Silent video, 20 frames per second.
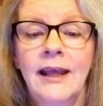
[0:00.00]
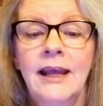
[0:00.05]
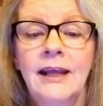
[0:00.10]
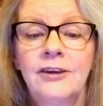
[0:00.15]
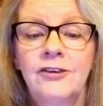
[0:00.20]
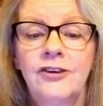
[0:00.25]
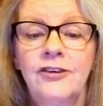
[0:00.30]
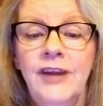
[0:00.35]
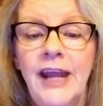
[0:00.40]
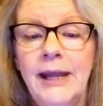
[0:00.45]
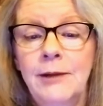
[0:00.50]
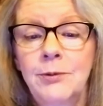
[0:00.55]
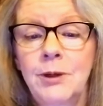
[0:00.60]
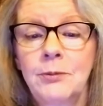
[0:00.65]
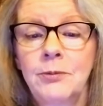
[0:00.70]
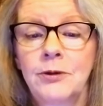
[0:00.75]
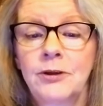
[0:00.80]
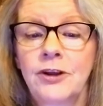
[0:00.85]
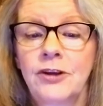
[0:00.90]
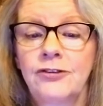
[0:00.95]
Today we
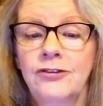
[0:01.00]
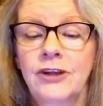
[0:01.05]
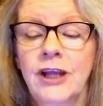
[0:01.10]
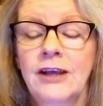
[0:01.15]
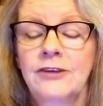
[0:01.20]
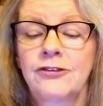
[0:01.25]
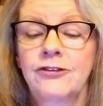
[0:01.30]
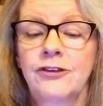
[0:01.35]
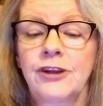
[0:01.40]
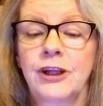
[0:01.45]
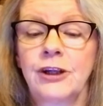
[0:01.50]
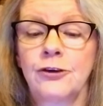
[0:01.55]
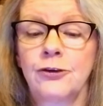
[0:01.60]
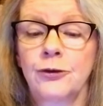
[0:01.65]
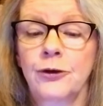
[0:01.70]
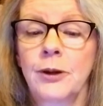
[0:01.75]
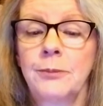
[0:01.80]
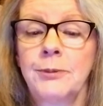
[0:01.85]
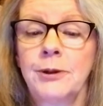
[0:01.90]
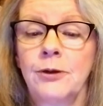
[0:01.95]
will discuss the
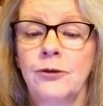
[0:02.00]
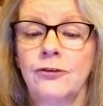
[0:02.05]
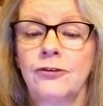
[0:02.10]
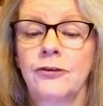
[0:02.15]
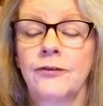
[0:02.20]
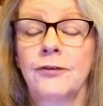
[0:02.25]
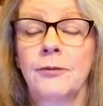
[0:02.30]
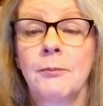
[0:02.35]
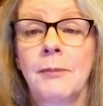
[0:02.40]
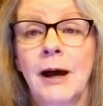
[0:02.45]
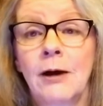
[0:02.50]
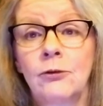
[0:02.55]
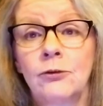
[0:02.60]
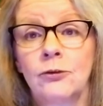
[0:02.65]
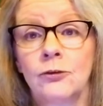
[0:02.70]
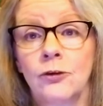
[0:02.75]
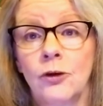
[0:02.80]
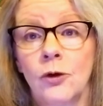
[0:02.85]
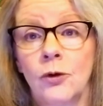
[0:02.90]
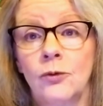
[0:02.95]
attributes of the
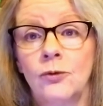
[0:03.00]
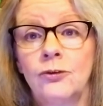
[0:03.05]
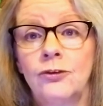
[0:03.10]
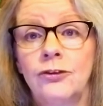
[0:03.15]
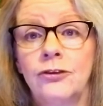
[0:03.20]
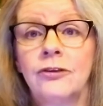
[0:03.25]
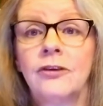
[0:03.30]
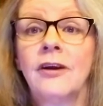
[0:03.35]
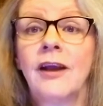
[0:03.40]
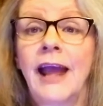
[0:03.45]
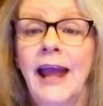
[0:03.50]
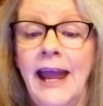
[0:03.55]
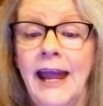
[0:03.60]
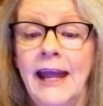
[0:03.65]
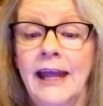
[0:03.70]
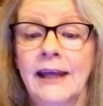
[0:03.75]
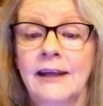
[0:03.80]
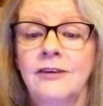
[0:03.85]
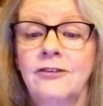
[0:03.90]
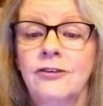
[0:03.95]
mountain goat
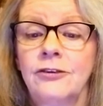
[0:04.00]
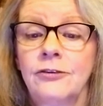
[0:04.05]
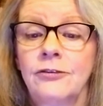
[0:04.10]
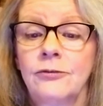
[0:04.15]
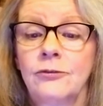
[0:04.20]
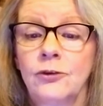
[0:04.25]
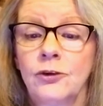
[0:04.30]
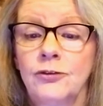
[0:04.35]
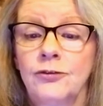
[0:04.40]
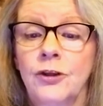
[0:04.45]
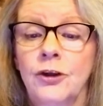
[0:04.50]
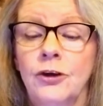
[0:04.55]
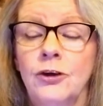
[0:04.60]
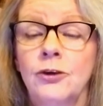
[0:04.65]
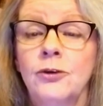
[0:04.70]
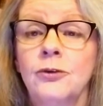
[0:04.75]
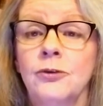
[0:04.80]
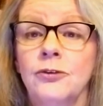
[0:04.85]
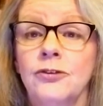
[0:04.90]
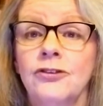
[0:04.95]
and the
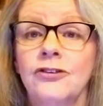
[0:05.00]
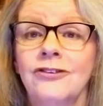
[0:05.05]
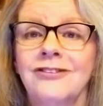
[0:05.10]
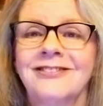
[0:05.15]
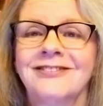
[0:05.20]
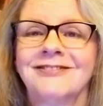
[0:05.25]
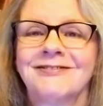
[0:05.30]
goose.